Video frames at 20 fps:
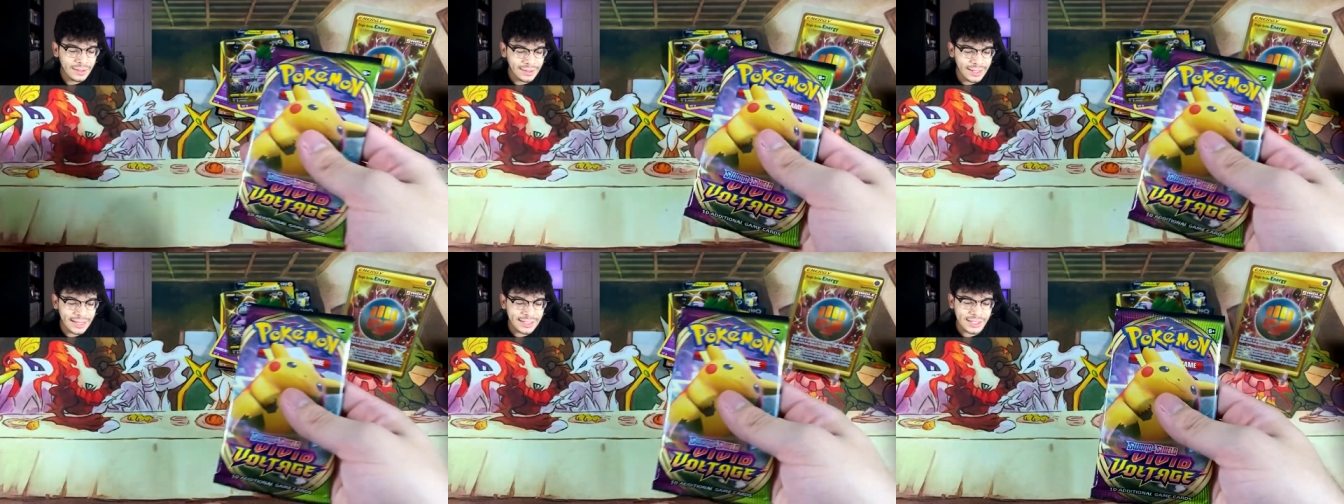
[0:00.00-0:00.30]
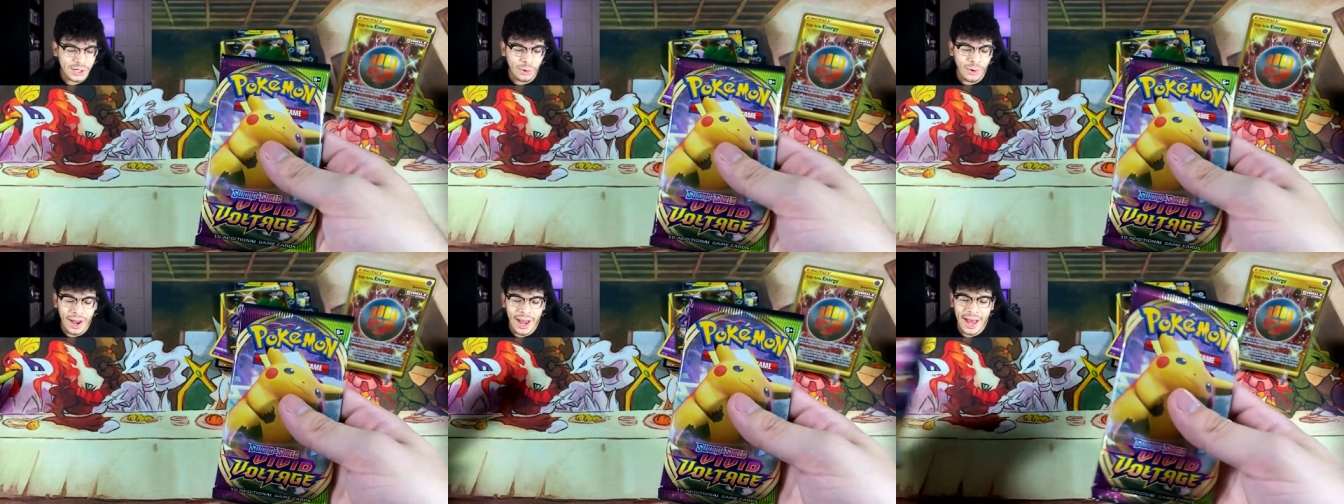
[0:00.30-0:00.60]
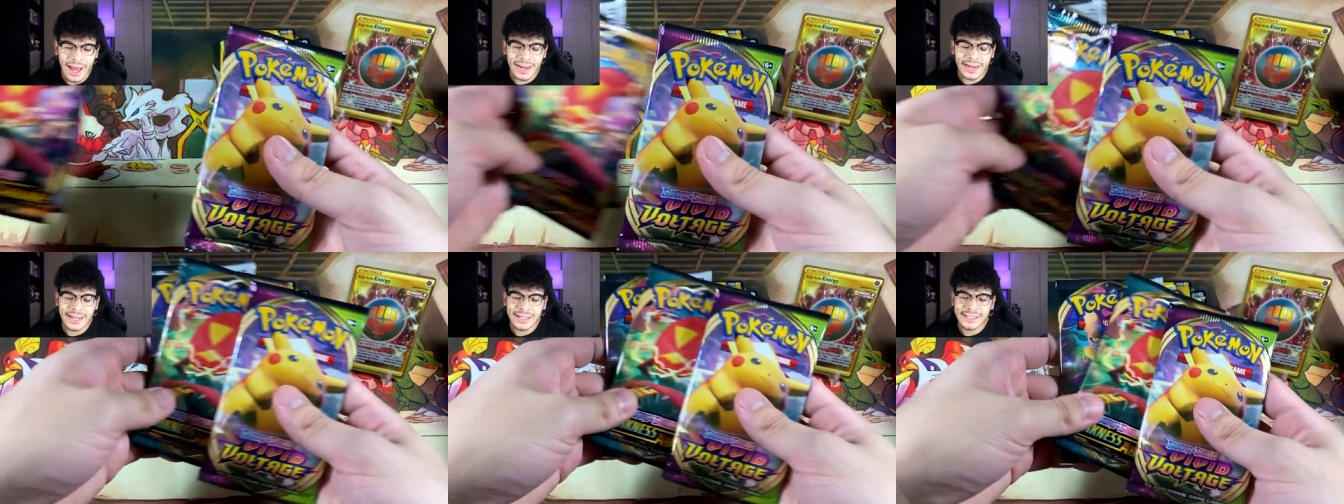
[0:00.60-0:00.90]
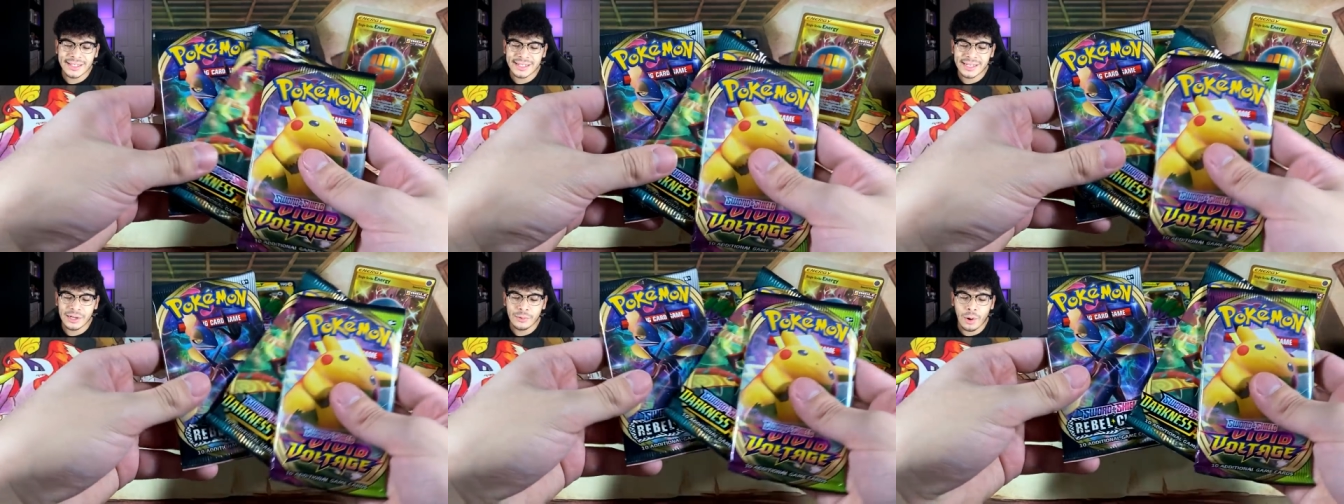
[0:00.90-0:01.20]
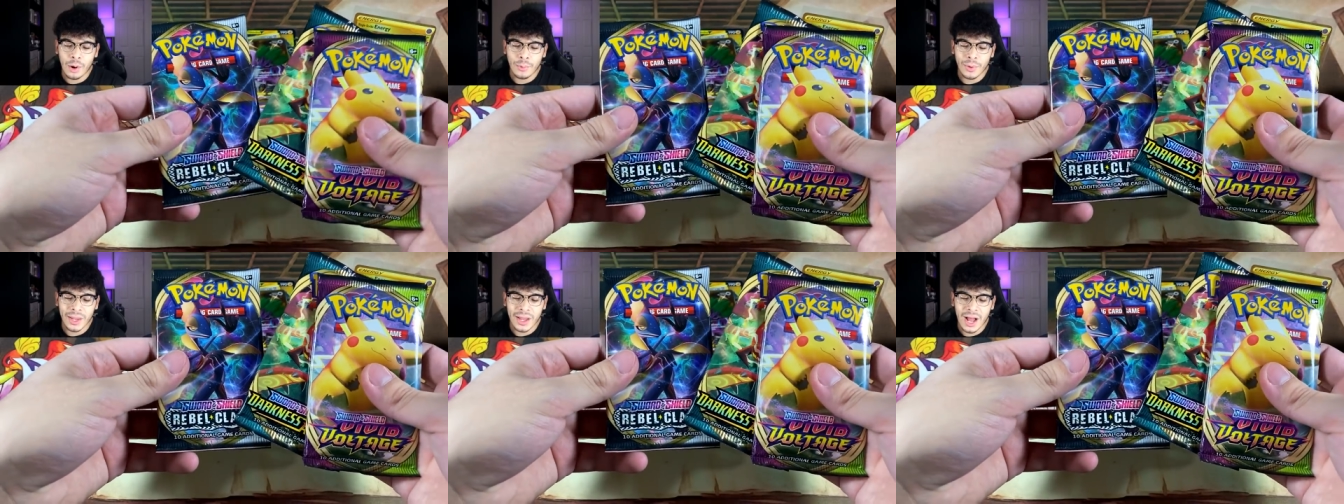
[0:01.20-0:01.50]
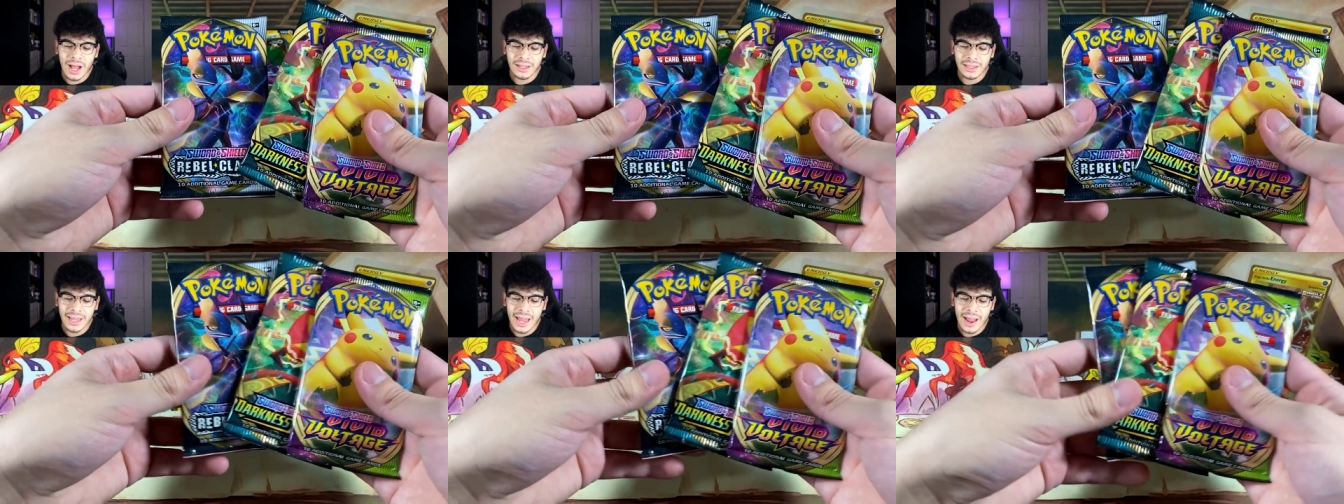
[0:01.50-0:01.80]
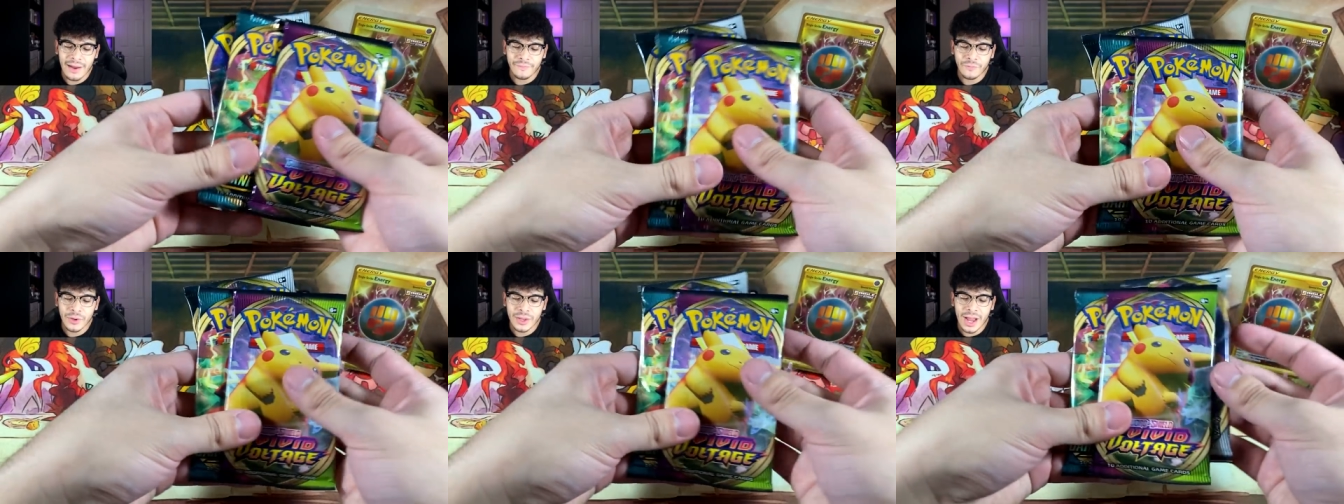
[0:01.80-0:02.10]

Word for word: let's go ahead and see what we got left.